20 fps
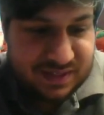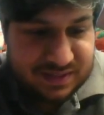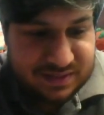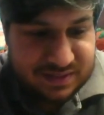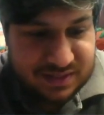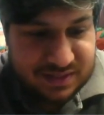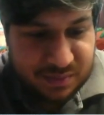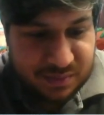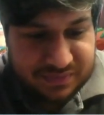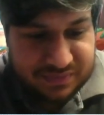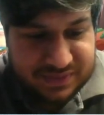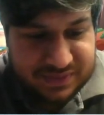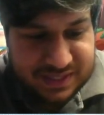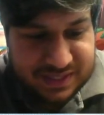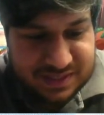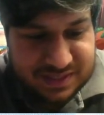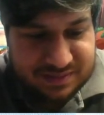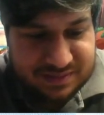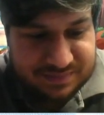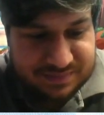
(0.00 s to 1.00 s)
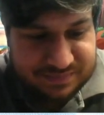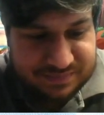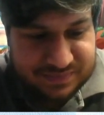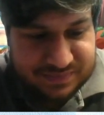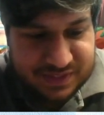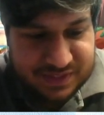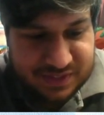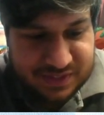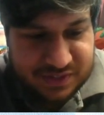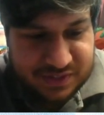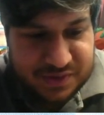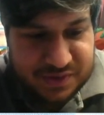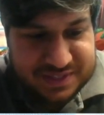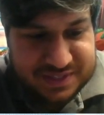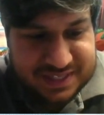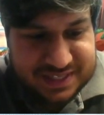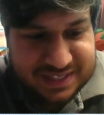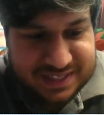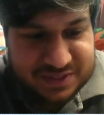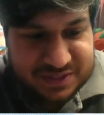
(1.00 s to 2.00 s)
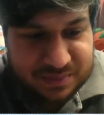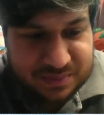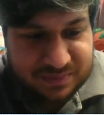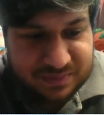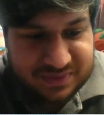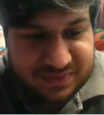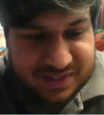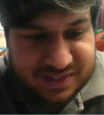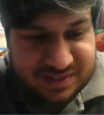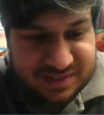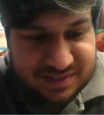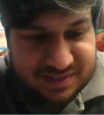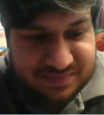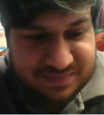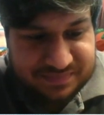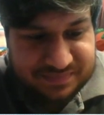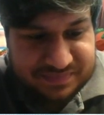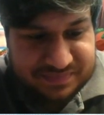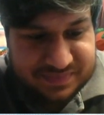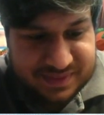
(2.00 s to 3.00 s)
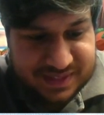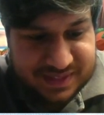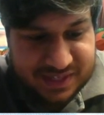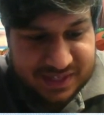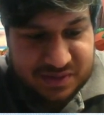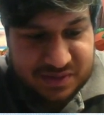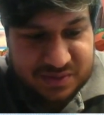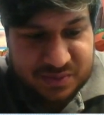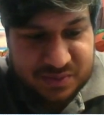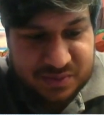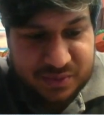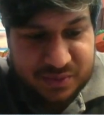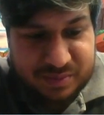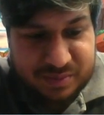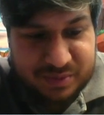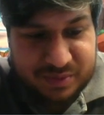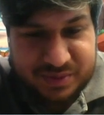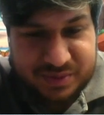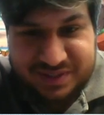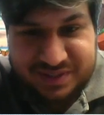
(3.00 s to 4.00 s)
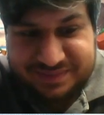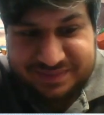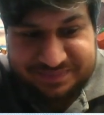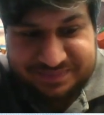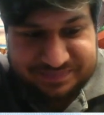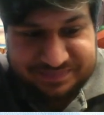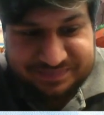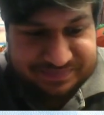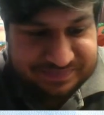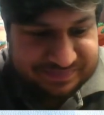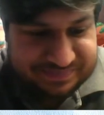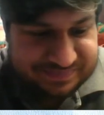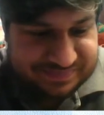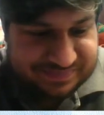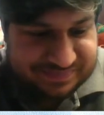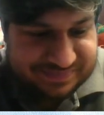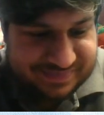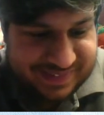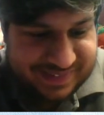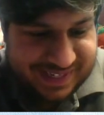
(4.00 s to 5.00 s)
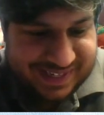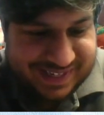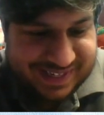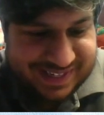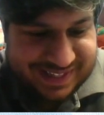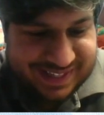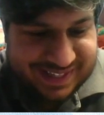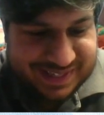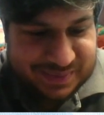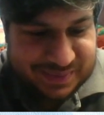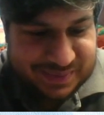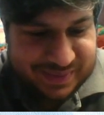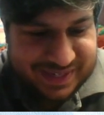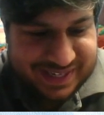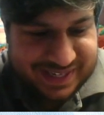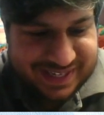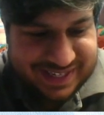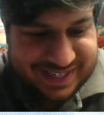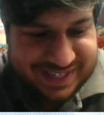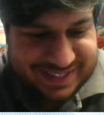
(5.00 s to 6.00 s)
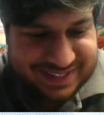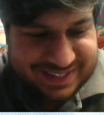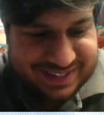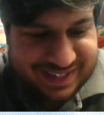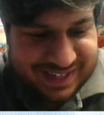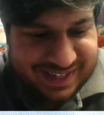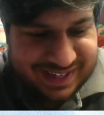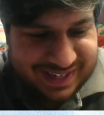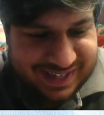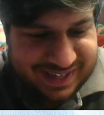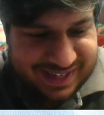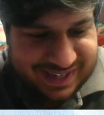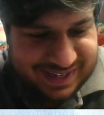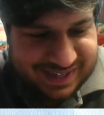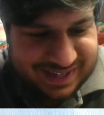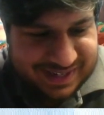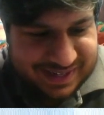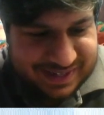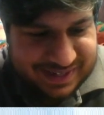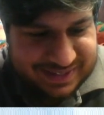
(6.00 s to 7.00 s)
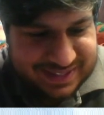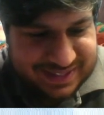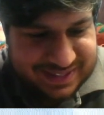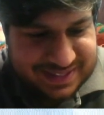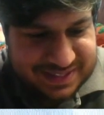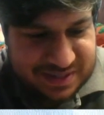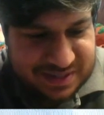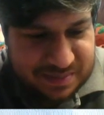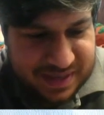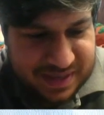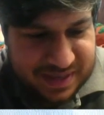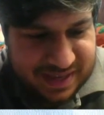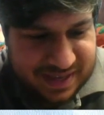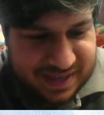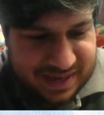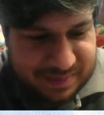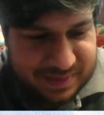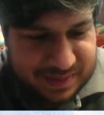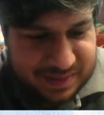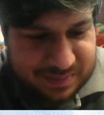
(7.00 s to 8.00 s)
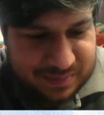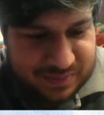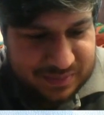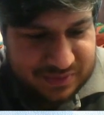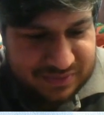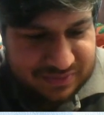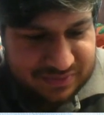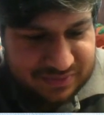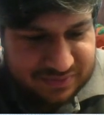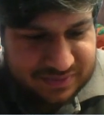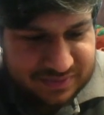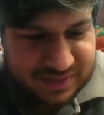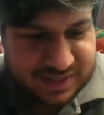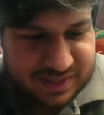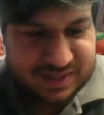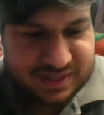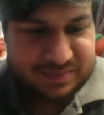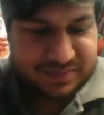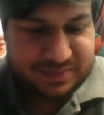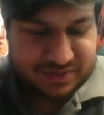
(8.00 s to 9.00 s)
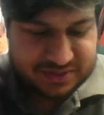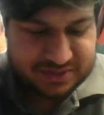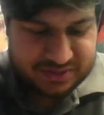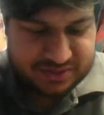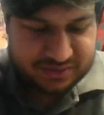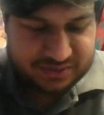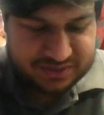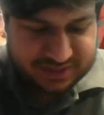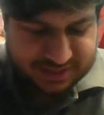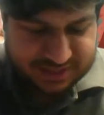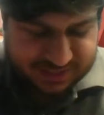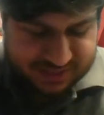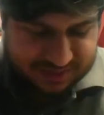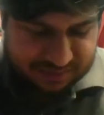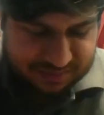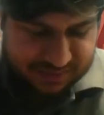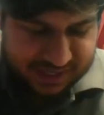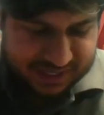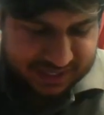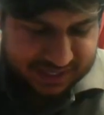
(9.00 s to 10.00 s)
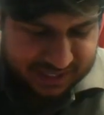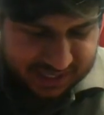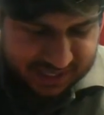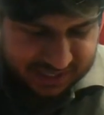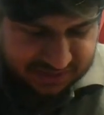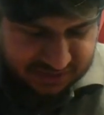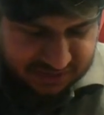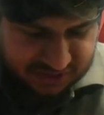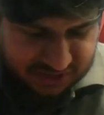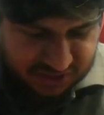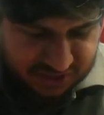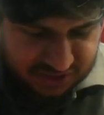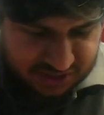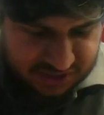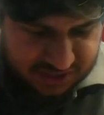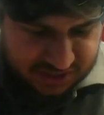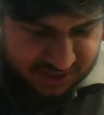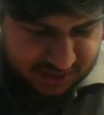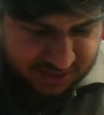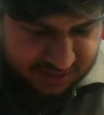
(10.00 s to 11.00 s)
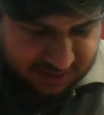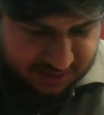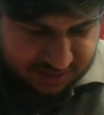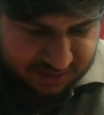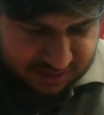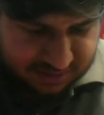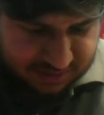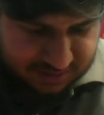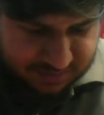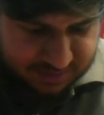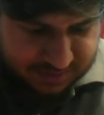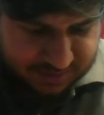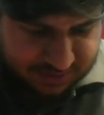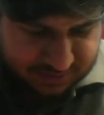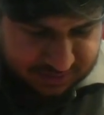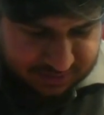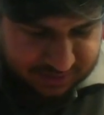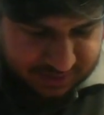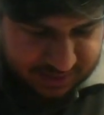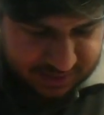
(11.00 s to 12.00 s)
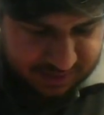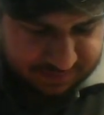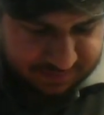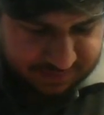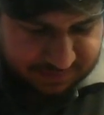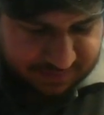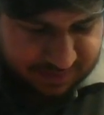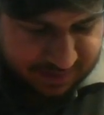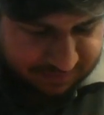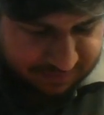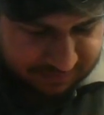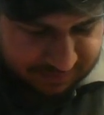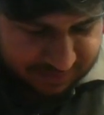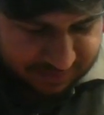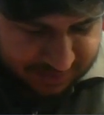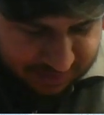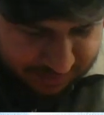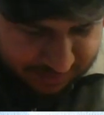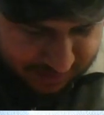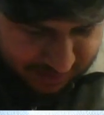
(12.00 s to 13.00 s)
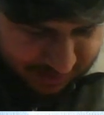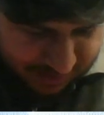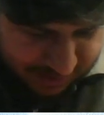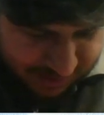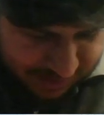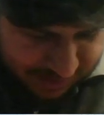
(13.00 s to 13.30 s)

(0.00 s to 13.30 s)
So with this, use Sandstorm first, then use All Aboard. And that's what it is. It doesn't tell me here how many move slots it is, but I can check because I have it right in front of me.